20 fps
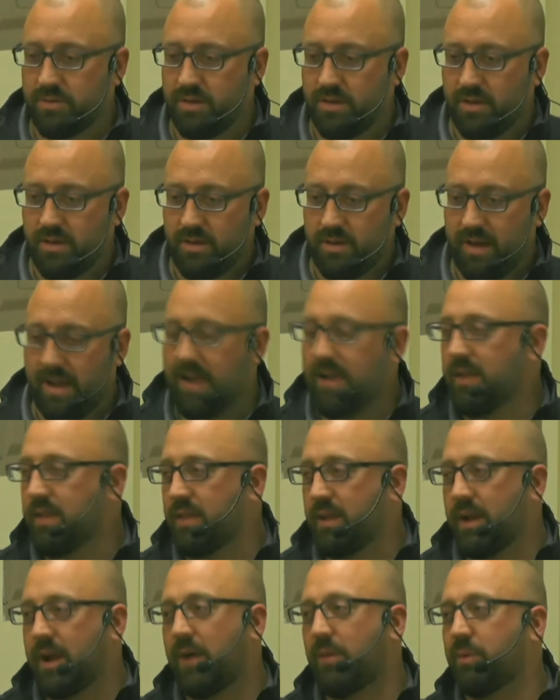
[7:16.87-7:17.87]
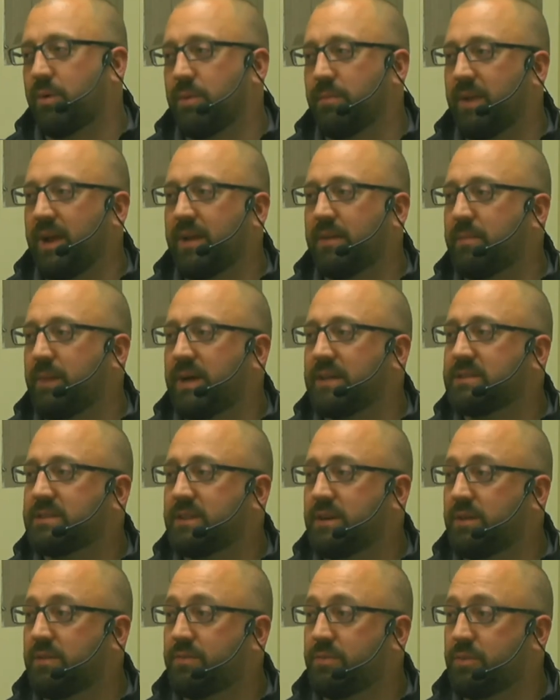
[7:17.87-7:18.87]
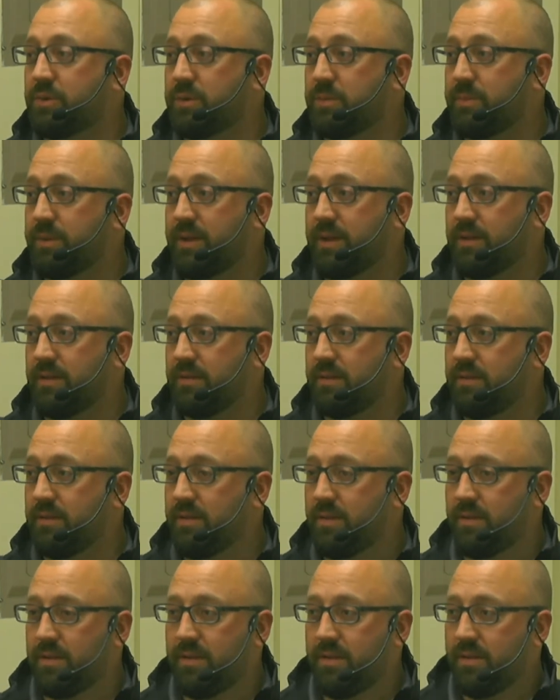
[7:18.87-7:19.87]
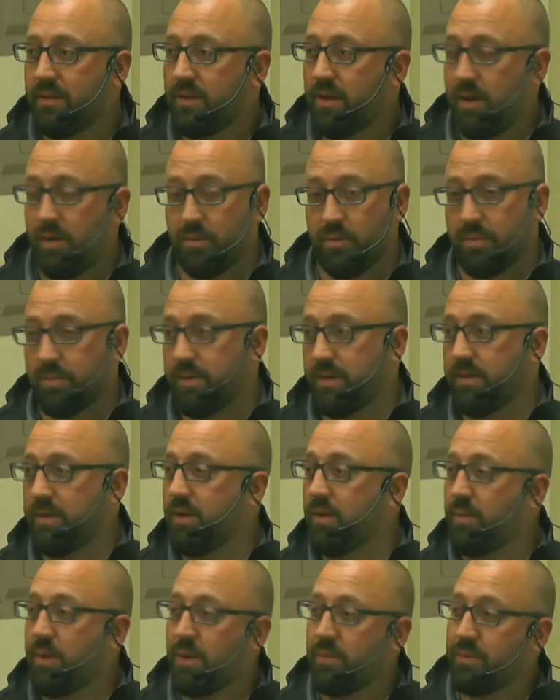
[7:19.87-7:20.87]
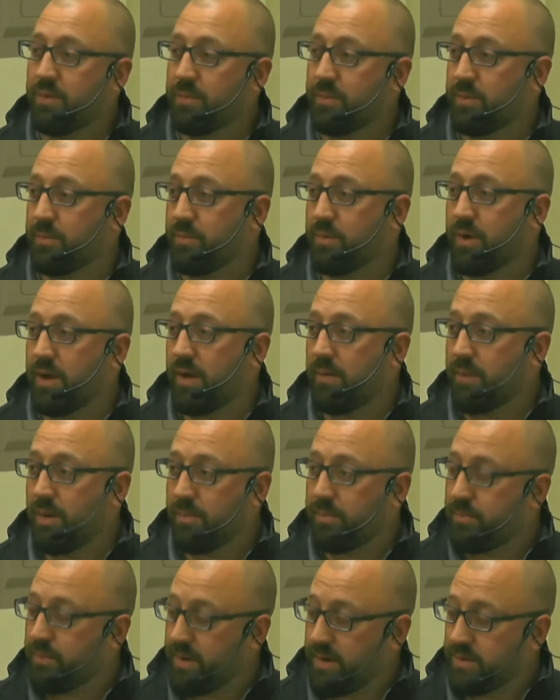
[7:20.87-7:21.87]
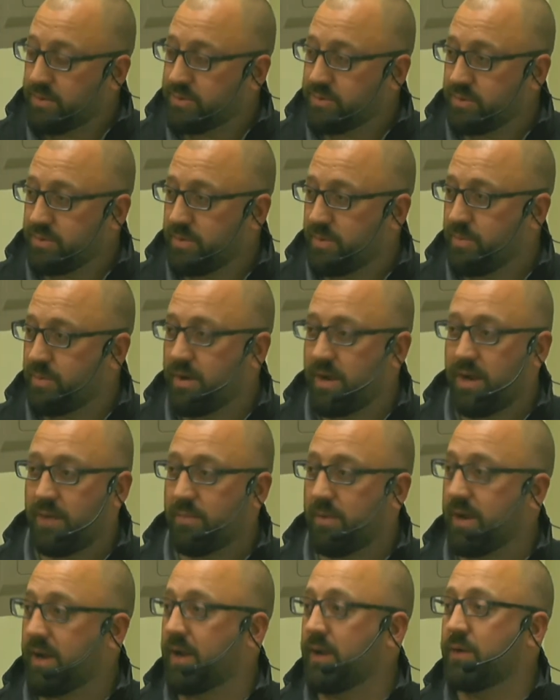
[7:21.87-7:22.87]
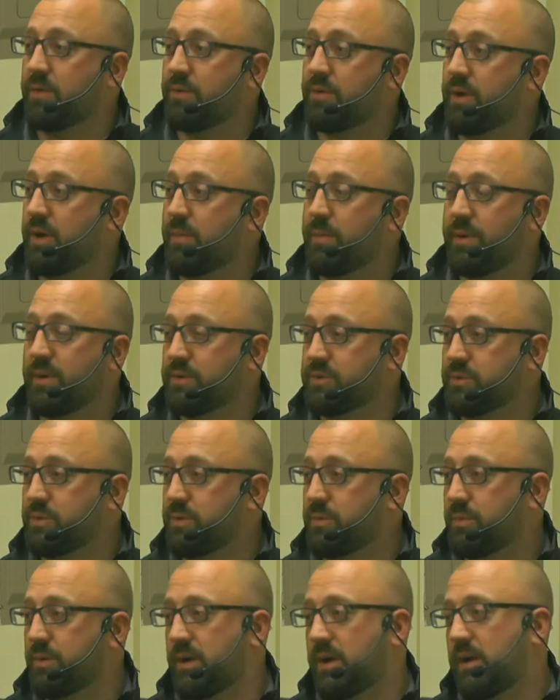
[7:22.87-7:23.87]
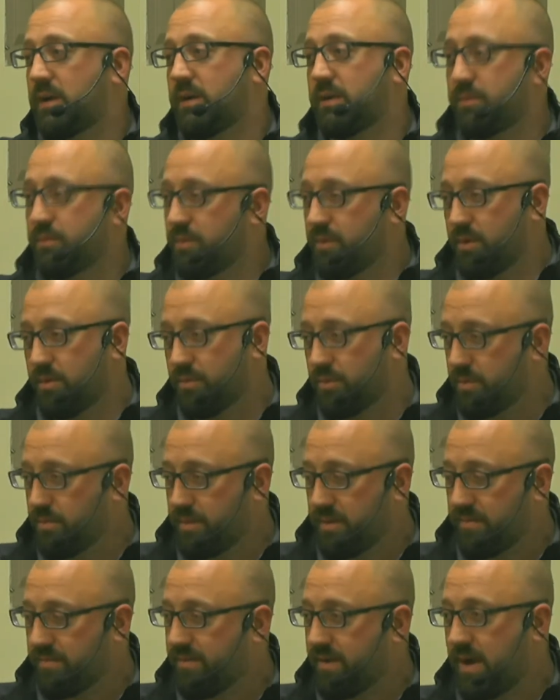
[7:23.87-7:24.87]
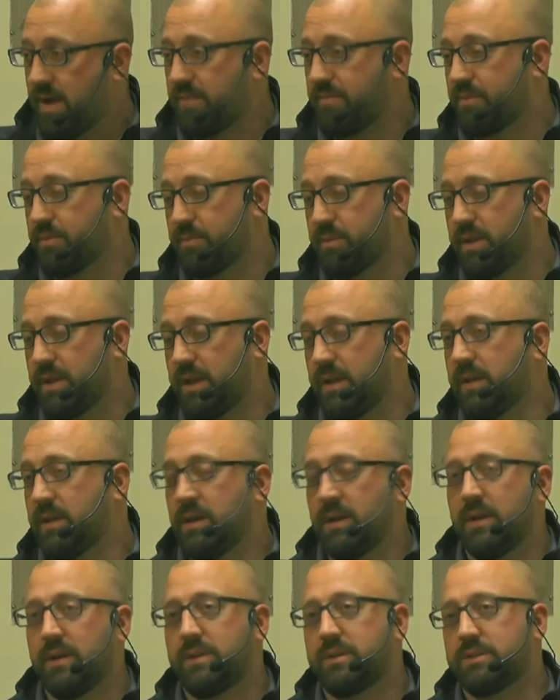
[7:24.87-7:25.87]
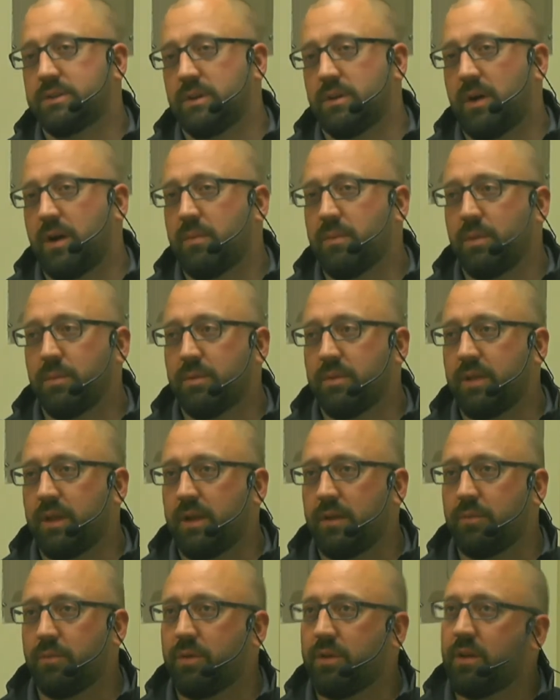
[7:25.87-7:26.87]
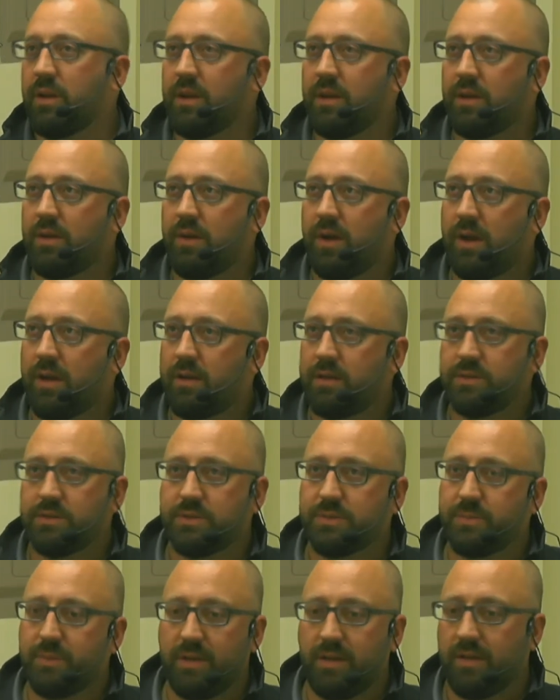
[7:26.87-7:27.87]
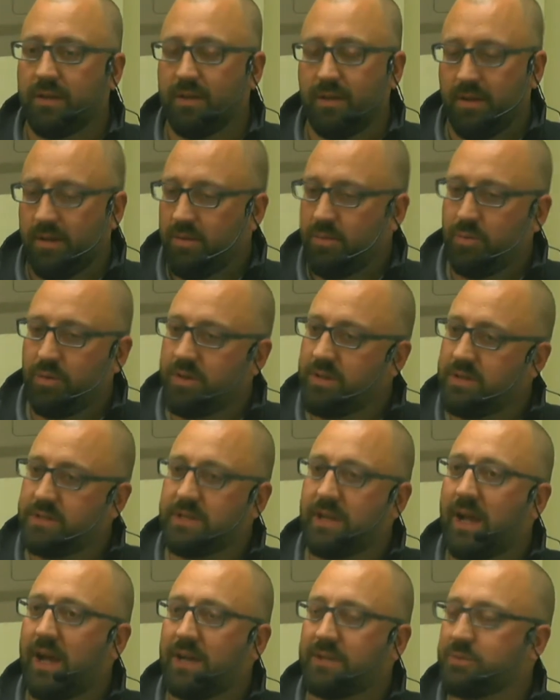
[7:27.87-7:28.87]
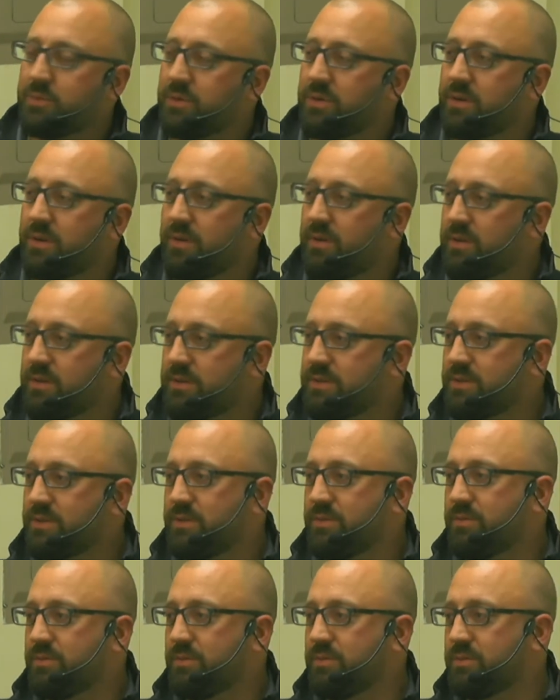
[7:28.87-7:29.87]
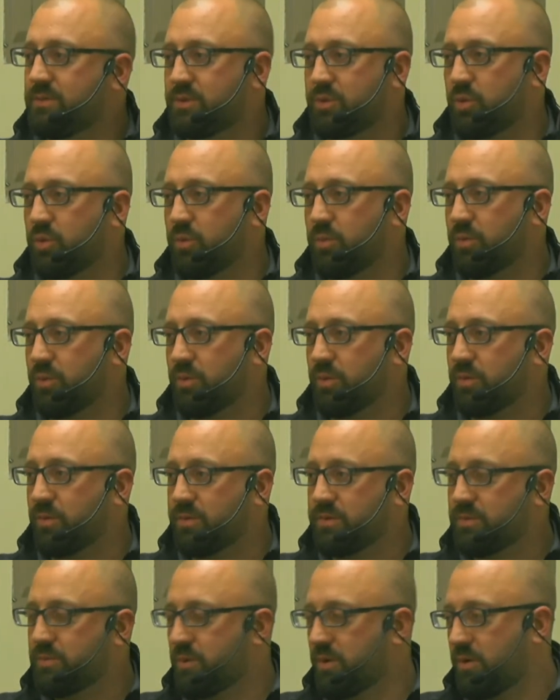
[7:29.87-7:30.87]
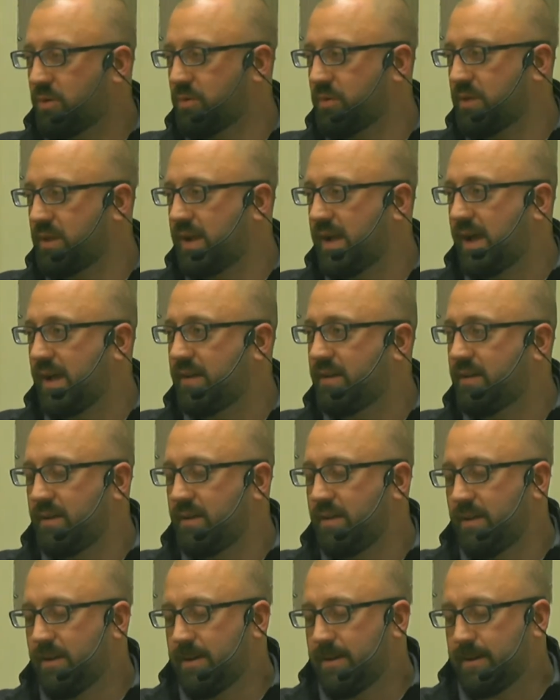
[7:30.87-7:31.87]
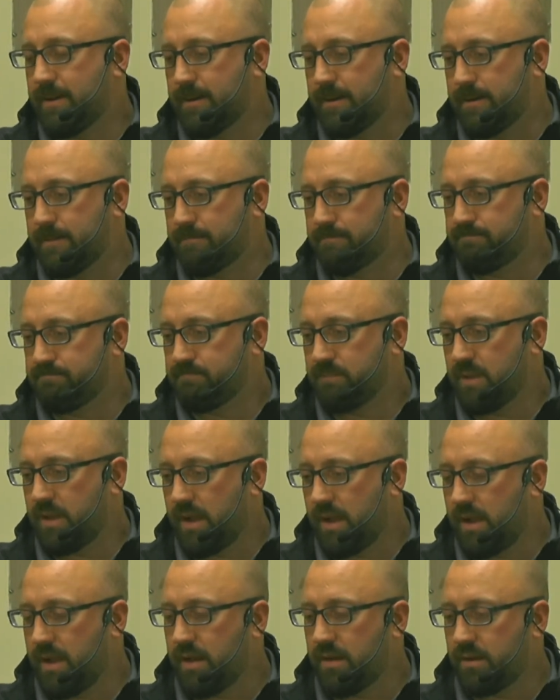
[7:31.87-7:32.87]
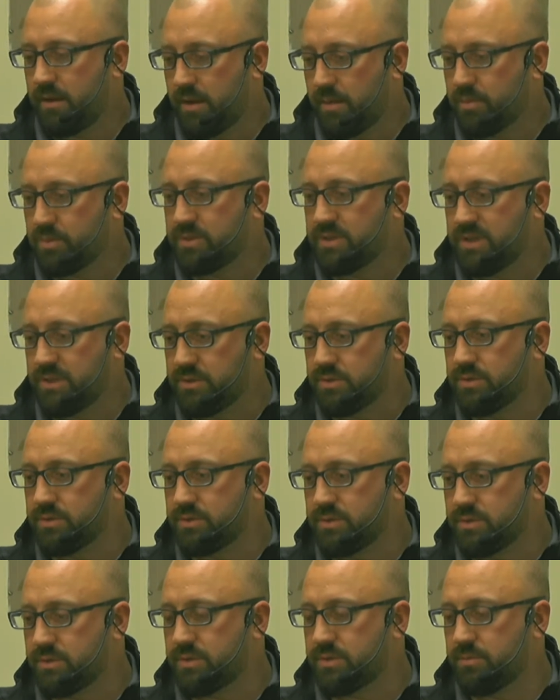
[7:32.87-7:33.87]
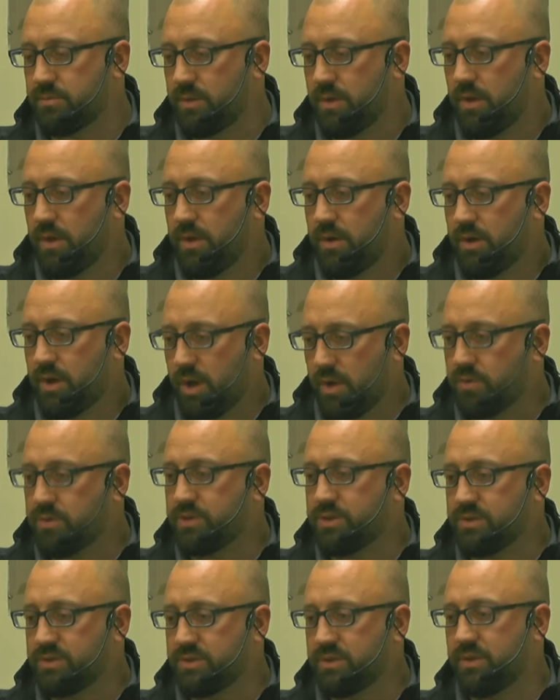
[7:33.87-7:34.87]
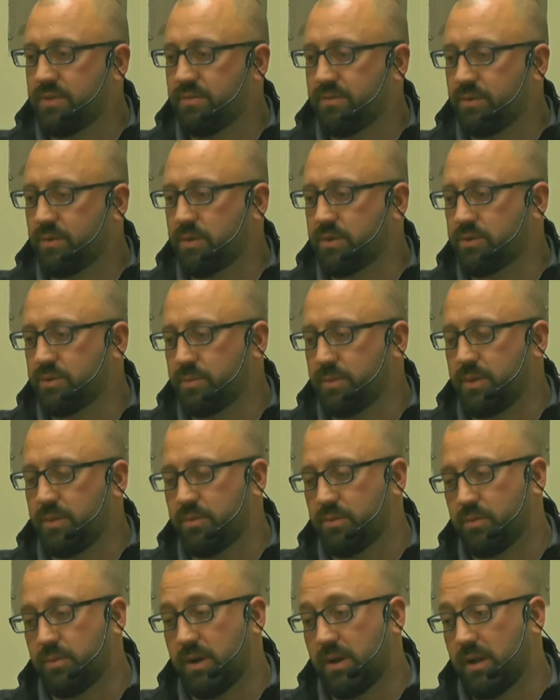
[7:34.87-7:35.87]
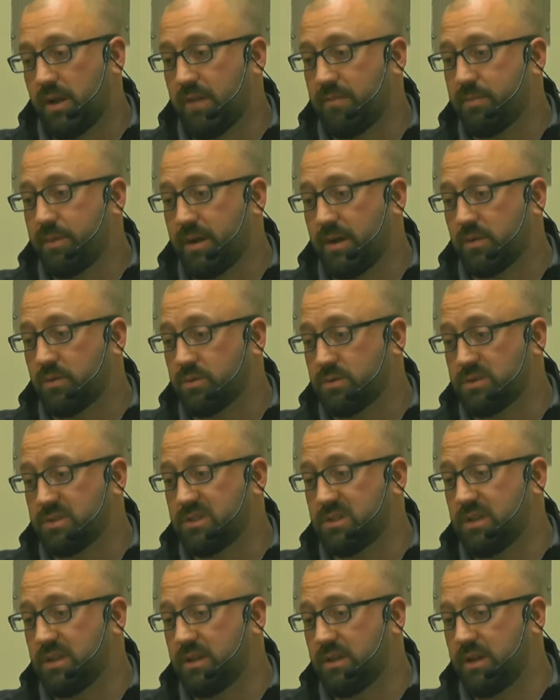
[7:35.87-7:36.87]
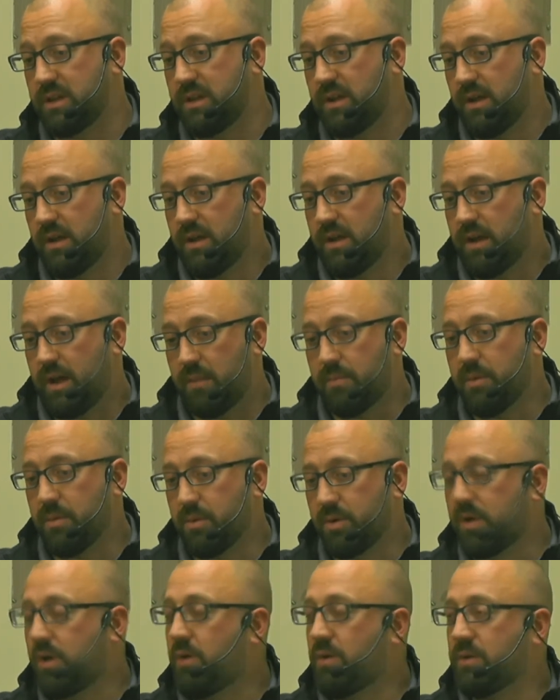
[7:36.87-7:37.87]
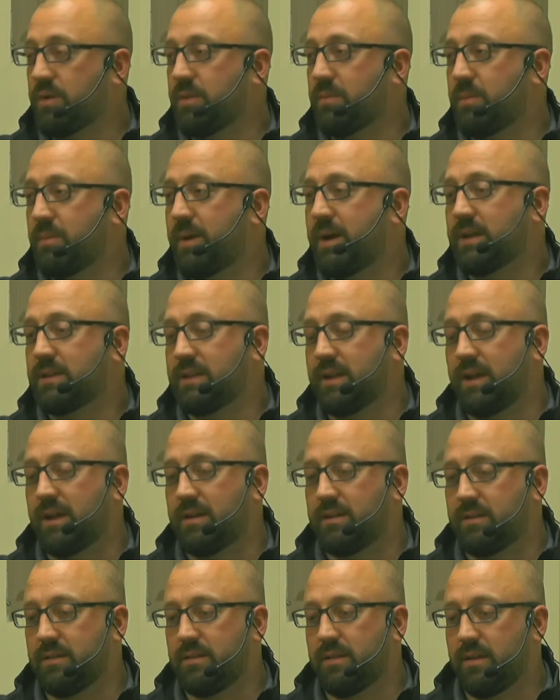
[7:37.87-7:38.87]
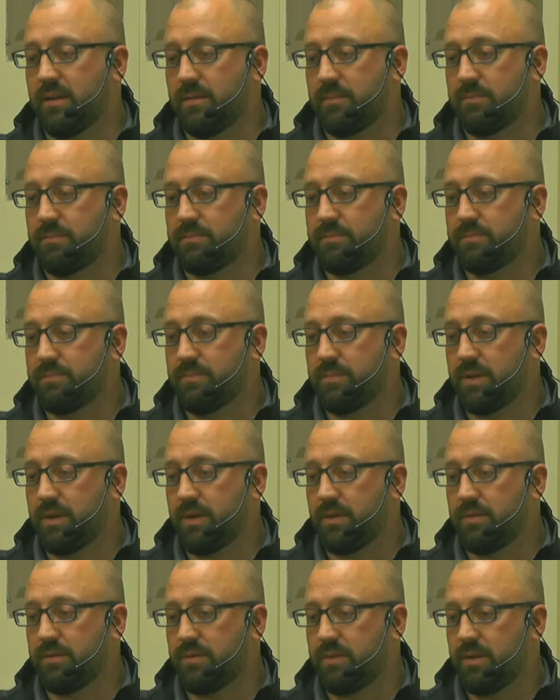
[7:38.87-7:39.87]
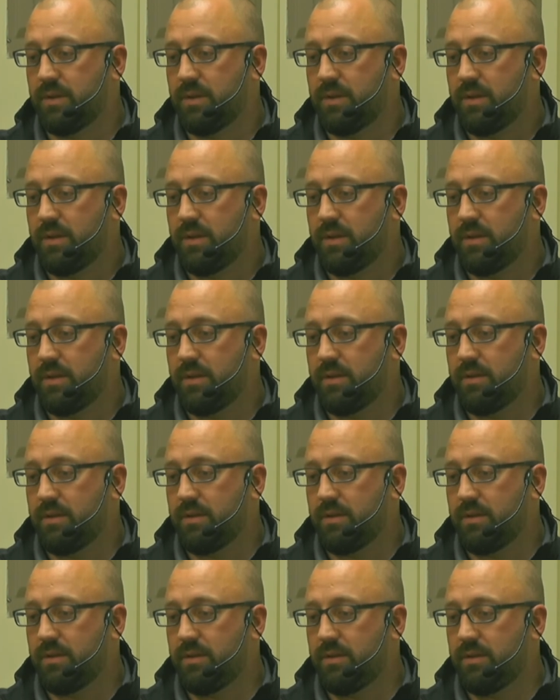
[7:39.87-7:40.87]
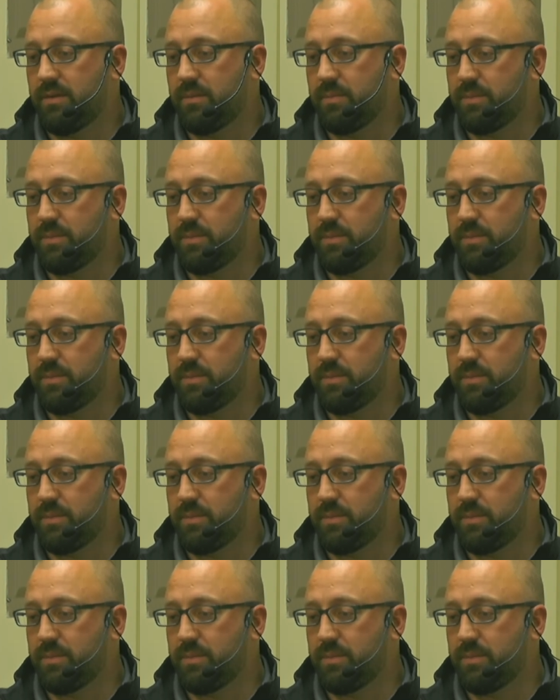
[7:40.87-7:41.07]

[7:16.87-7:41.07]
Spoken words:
anything I would have made to myself would have been, I would have been proud. My parents would have been proud. My grandparents would have been proud. It would have been fine for me. So I remember thinking one day, I could just be one of these guys working on this new scoreboard. What's wrong with that? I had a couple teachers and some coaches and influential people in my life back in Old City that I remember calling them about that. And, but you